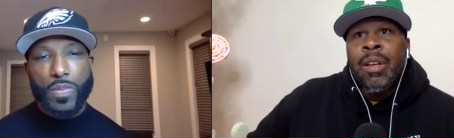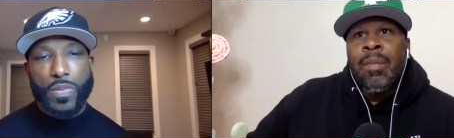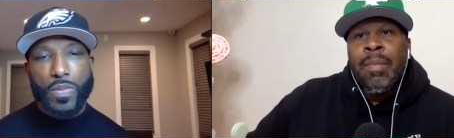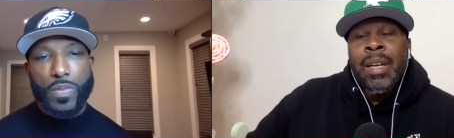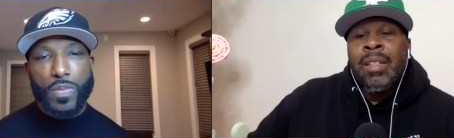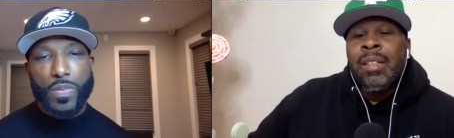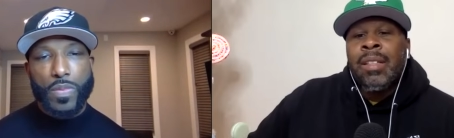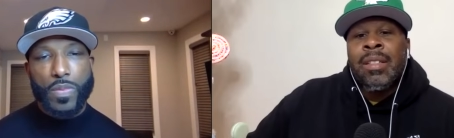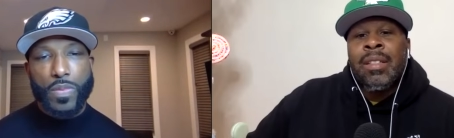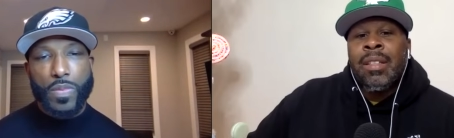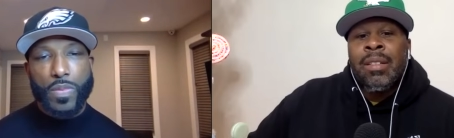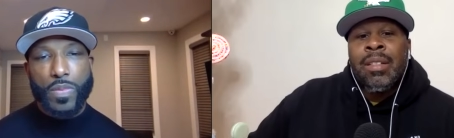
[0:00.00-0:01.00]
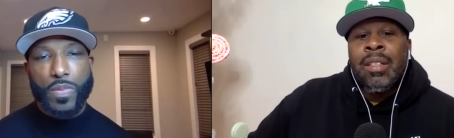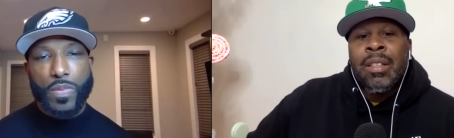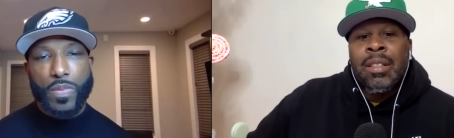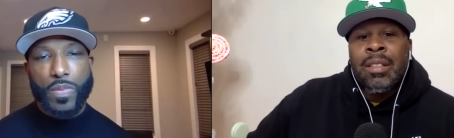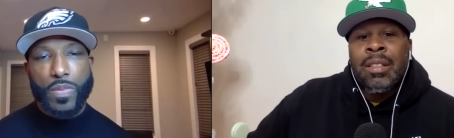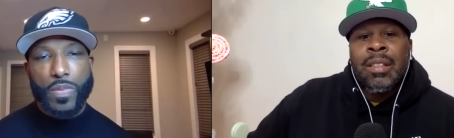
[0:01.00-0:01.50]
Speaker 1: commit this to
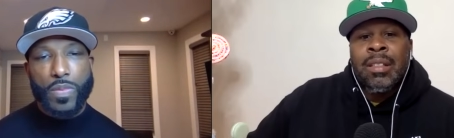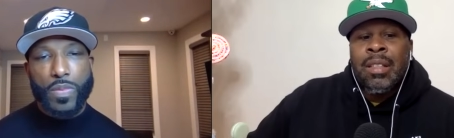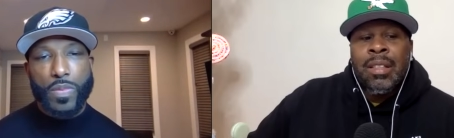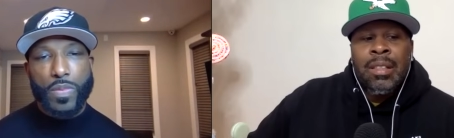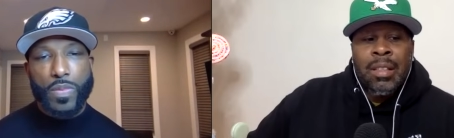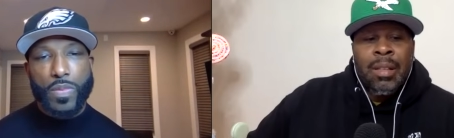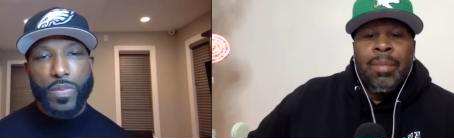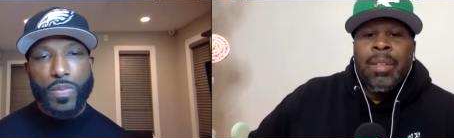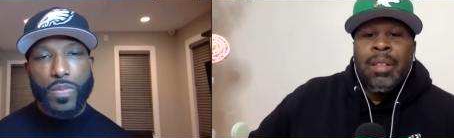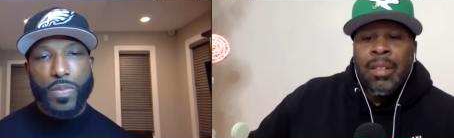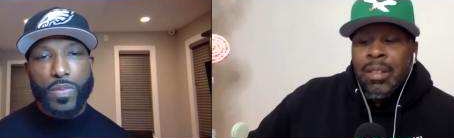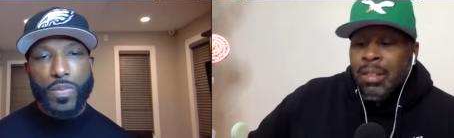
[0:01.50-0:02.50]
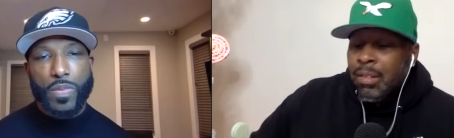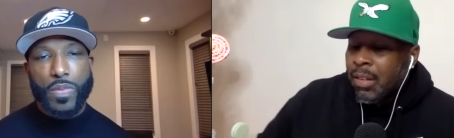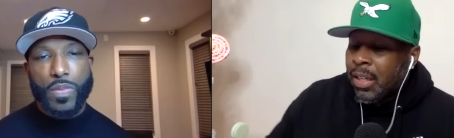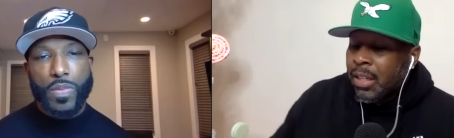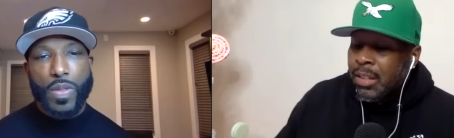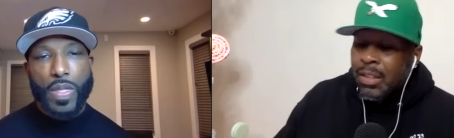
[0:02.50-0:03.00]
to to something,
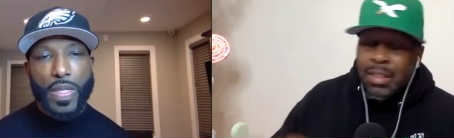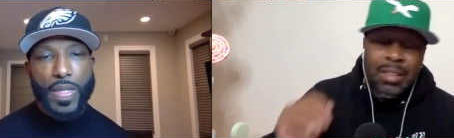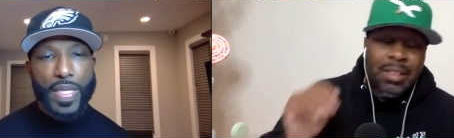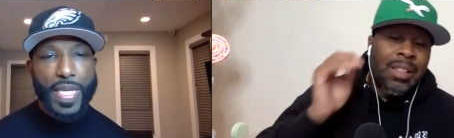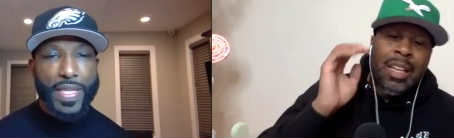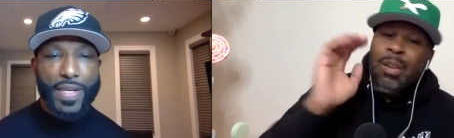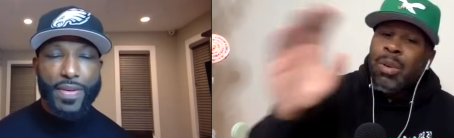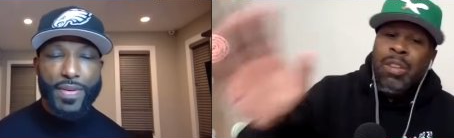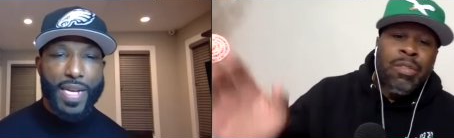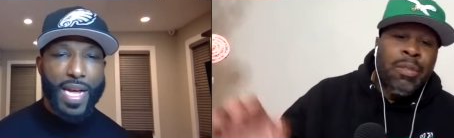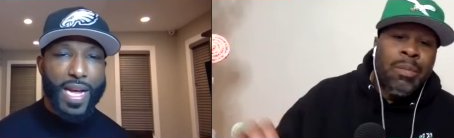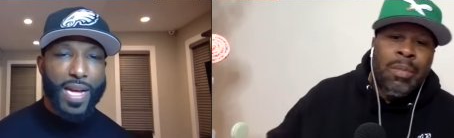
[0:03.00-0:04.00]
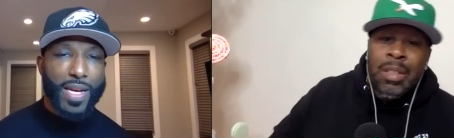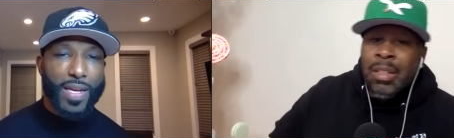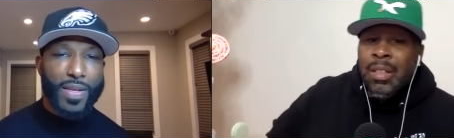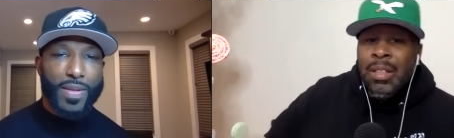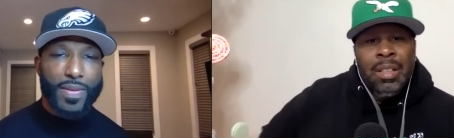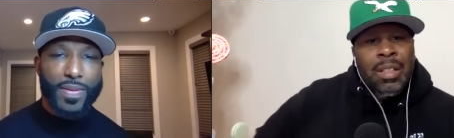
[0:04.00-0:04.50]
right? Stay yeah, away not. from
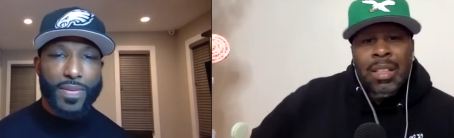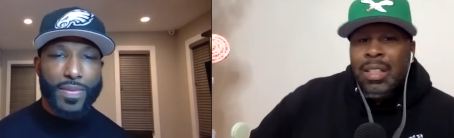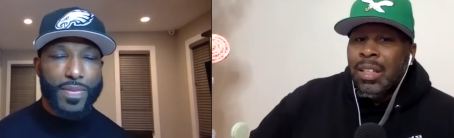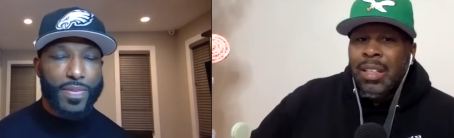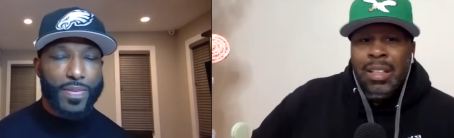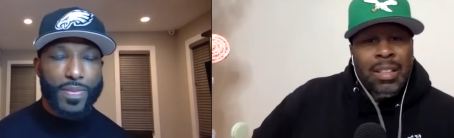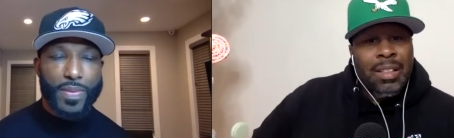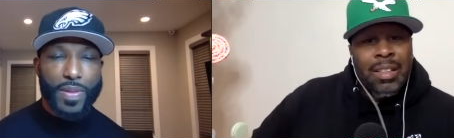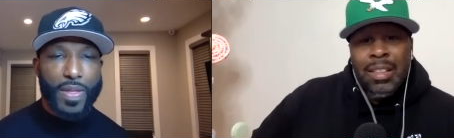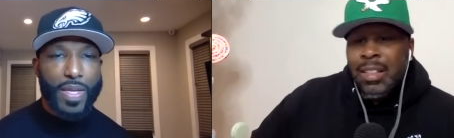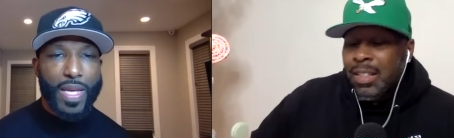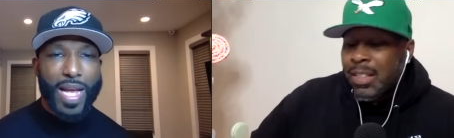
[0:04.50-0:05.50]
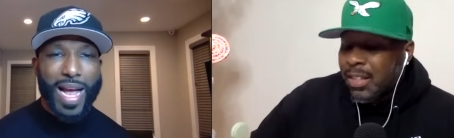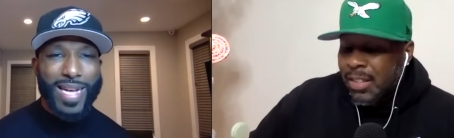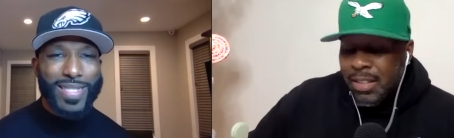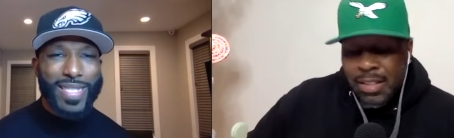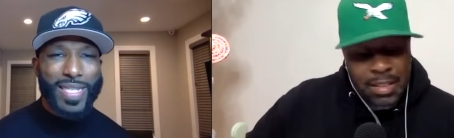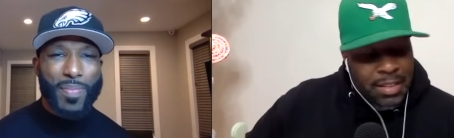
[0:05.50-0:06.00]
yeah. It's I
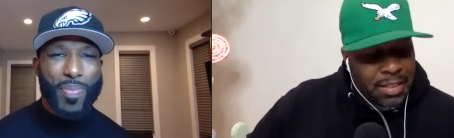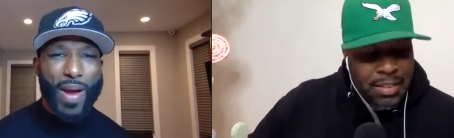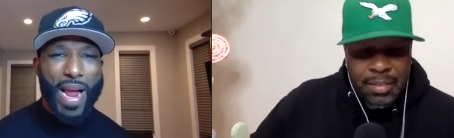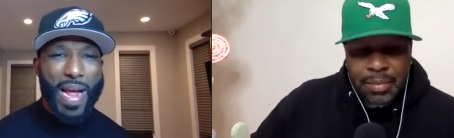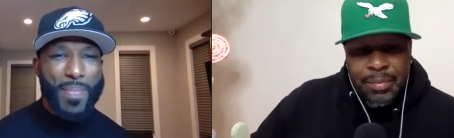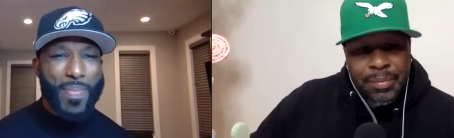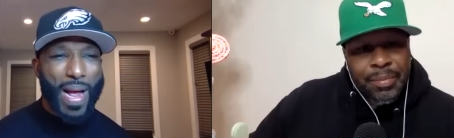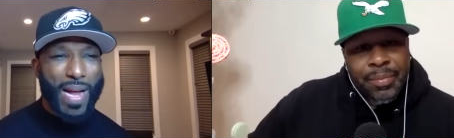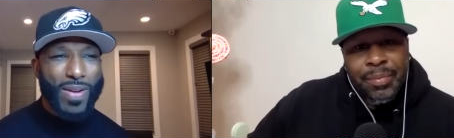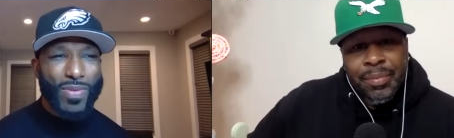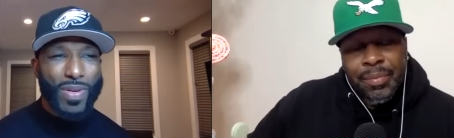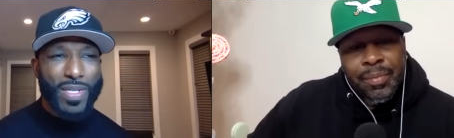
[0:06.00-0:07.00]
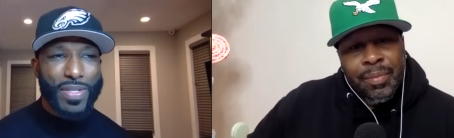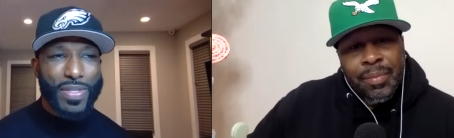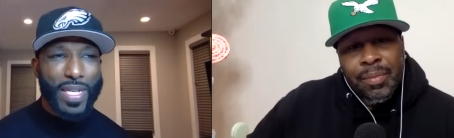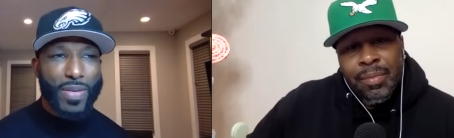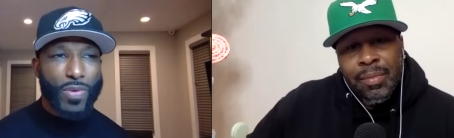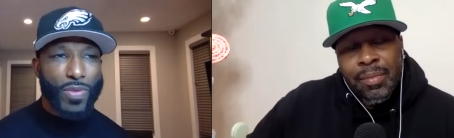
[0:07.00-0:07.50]
Speaker 2: see Brad. I don't
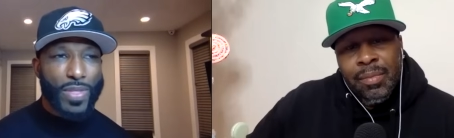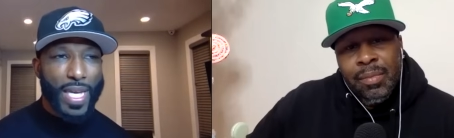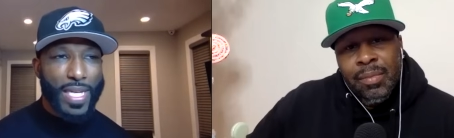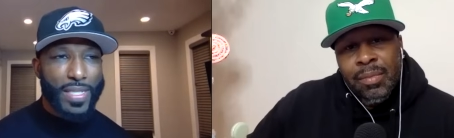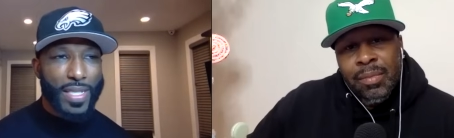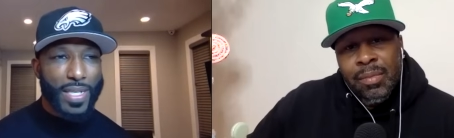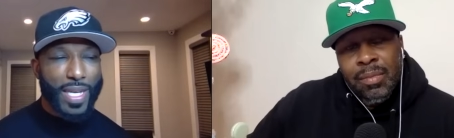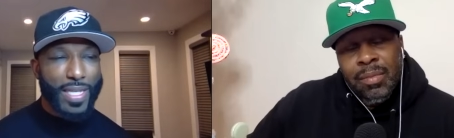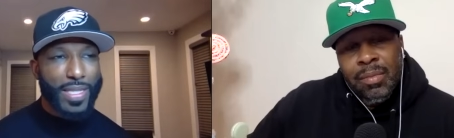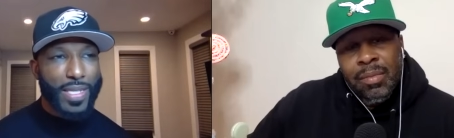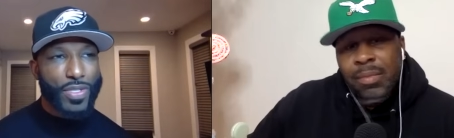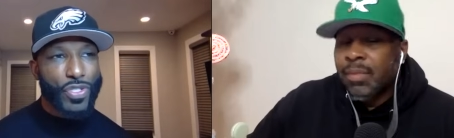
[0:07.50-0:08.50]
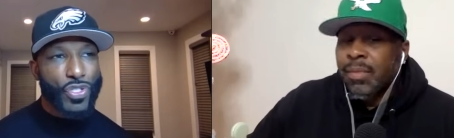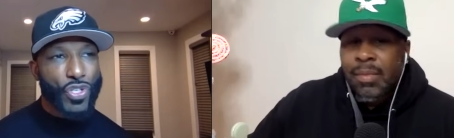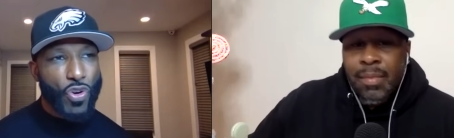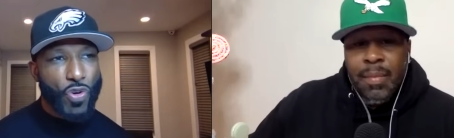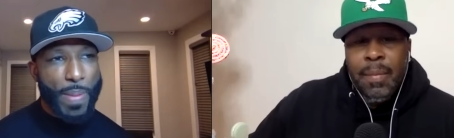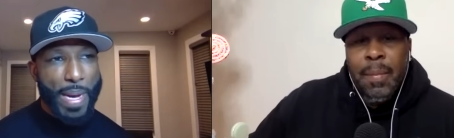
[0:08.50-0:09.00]
understand the rotation. Like there's
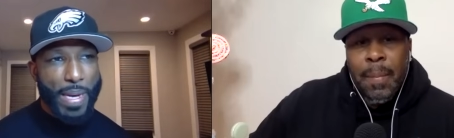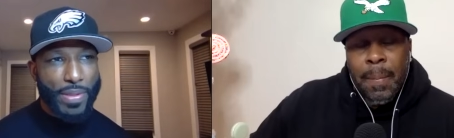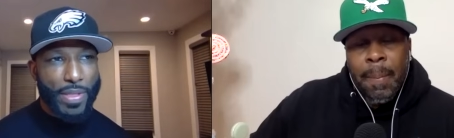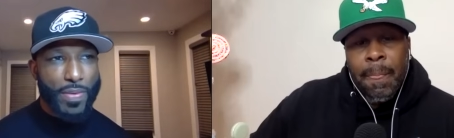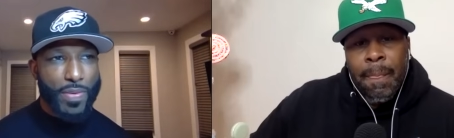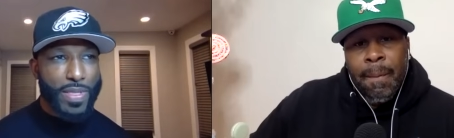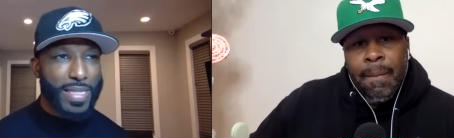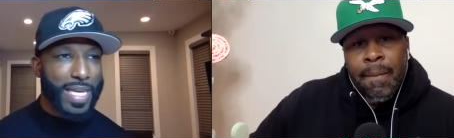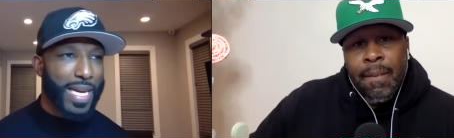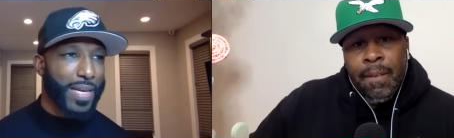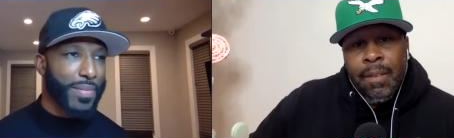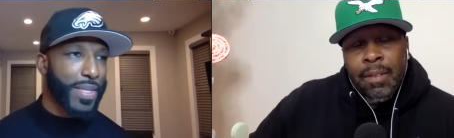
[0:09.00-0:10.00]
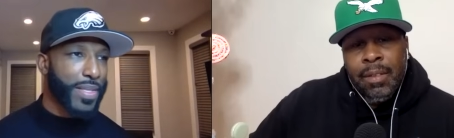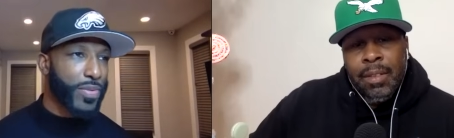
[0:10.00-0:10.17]
Jobe out there one time. There's